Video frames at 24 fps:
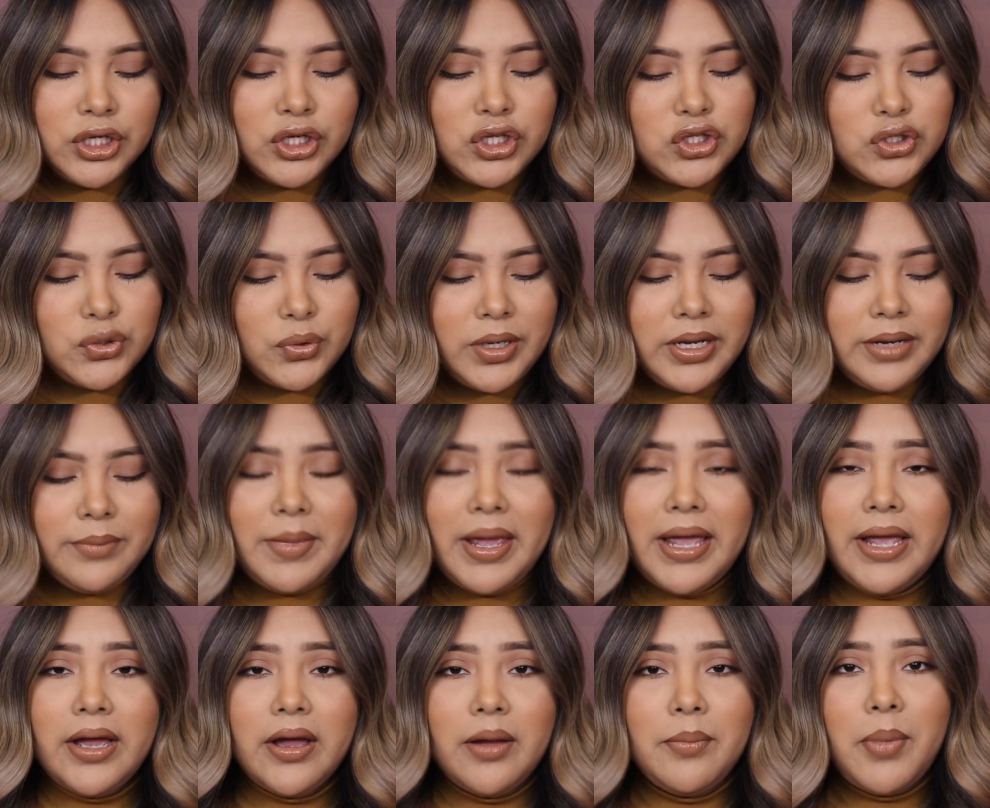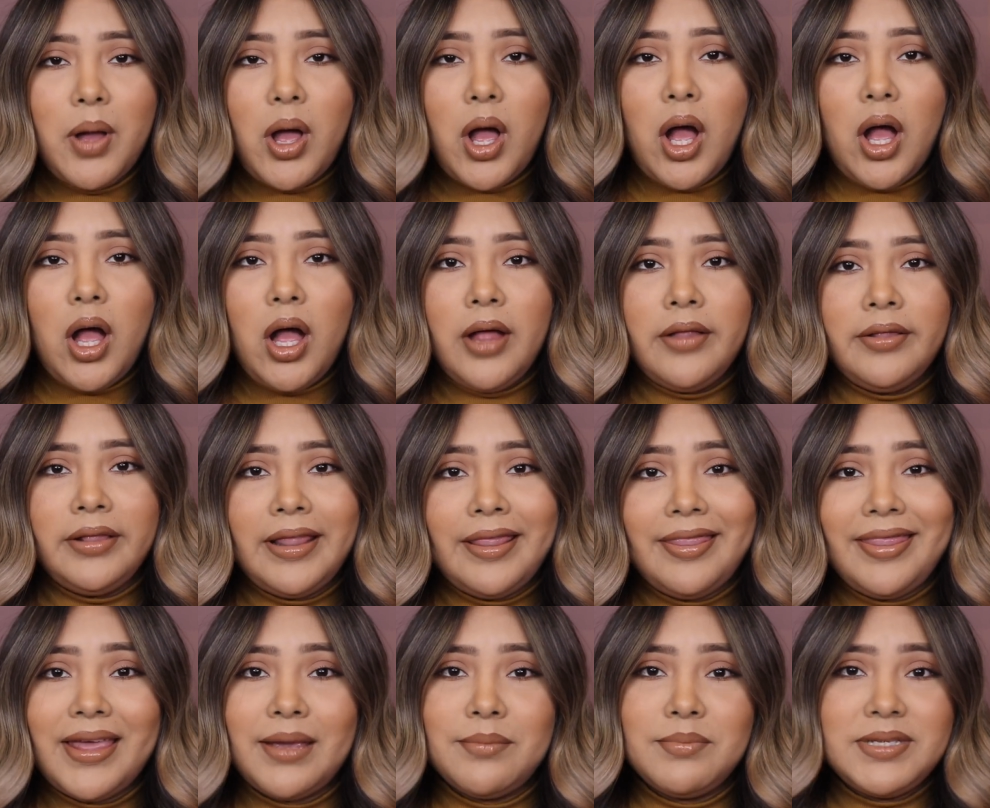doing makeup on
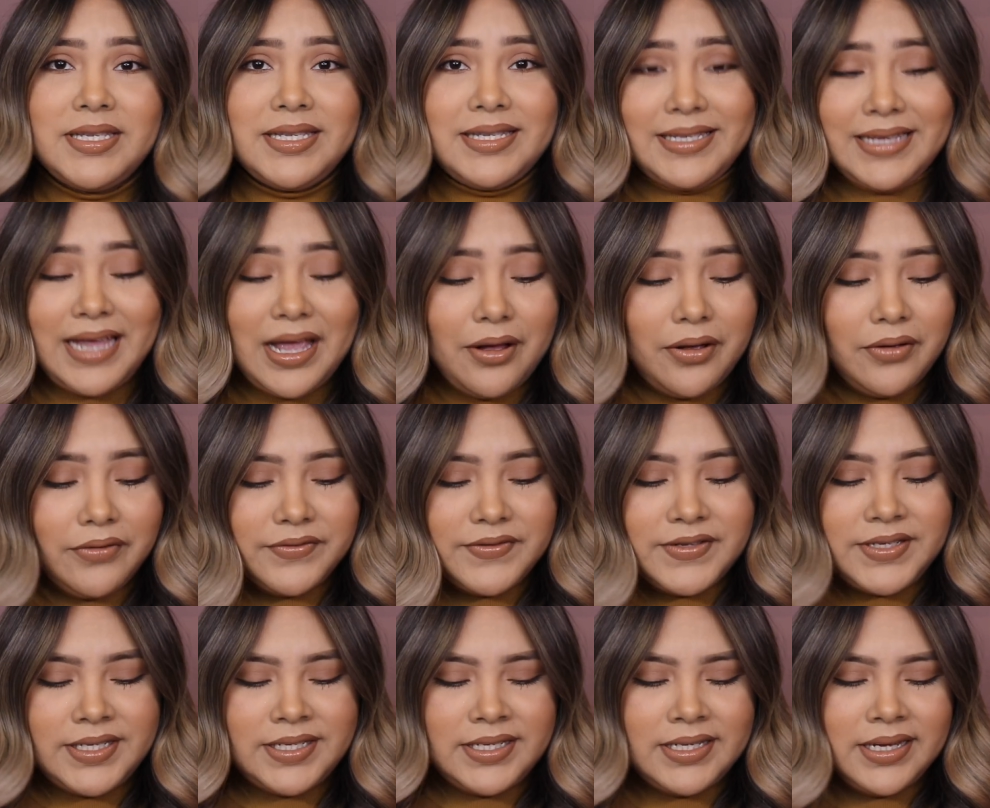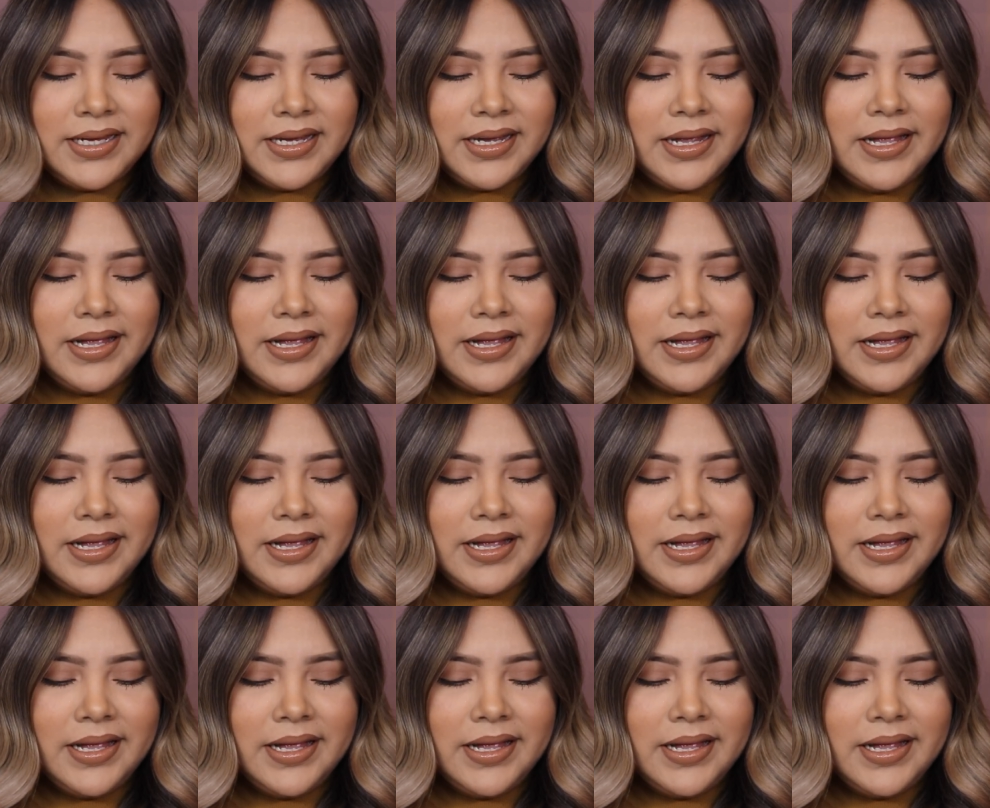themselves.